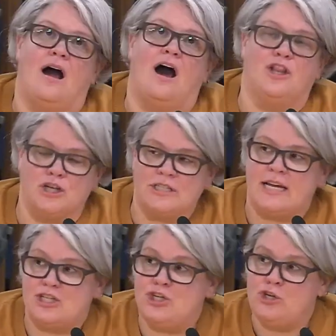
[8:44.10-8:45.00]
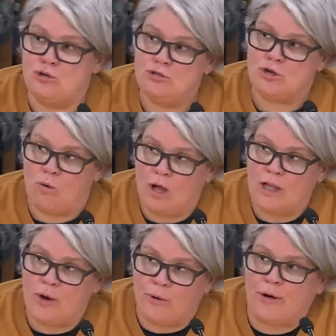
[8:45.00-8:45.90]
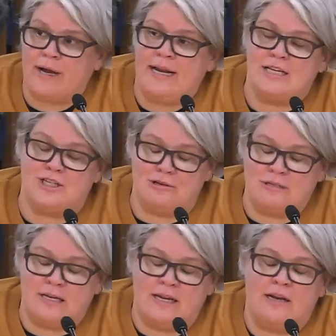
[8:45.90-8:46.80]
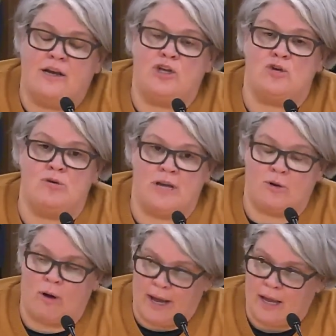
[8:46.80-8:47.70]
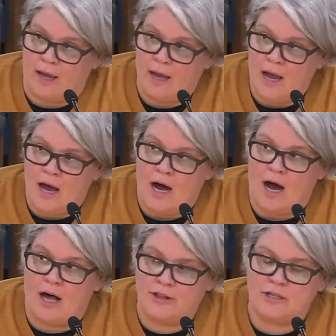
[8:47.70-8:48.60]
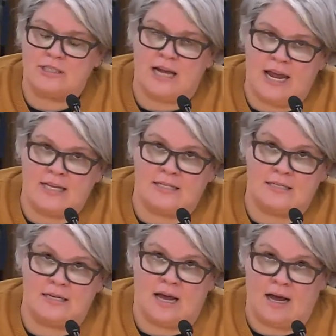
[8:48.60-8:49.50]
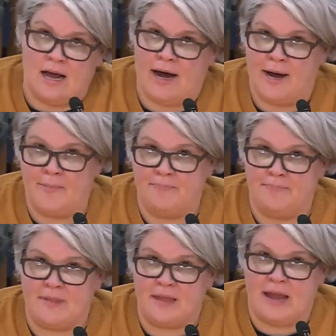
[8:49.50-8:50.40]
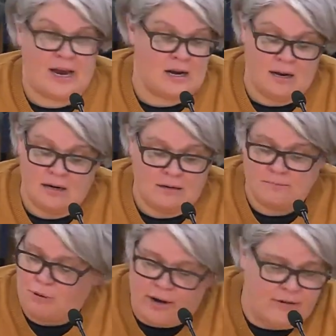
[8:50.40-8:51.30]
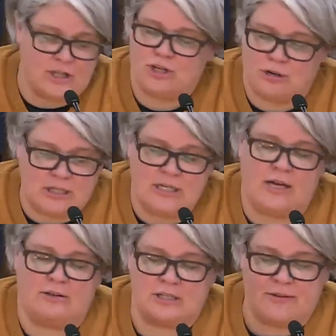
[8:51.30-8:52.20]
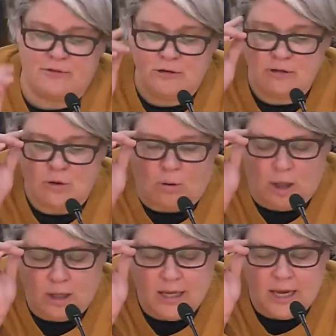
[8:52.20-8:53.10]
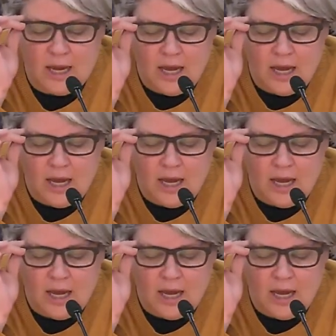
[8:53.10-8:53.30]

Other states use QALY. Oregon has used it in a unique way. Other states and private insurance and others have used QALY